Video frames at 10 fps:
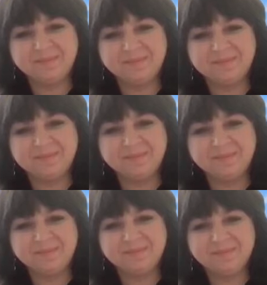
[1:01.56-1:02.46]

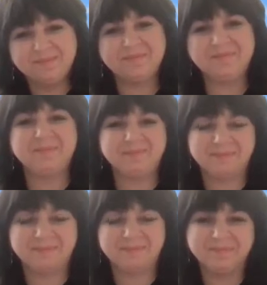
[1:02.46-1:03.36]

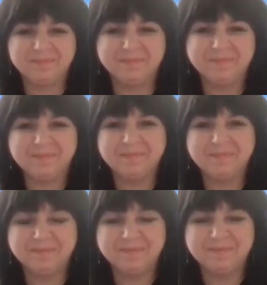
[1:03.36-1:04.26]

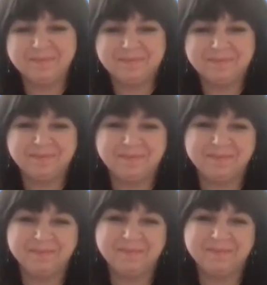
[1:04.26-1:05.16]

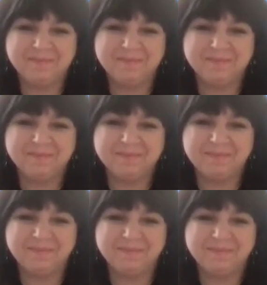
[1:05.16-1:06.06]

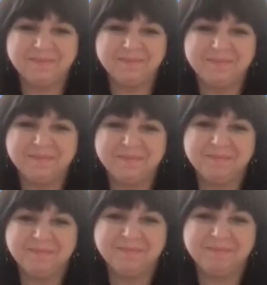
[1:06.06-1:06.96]

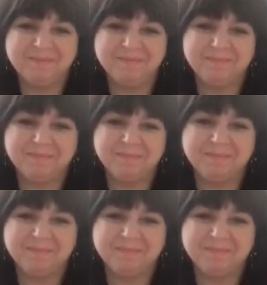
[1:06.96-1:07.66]
The person shown says nothing.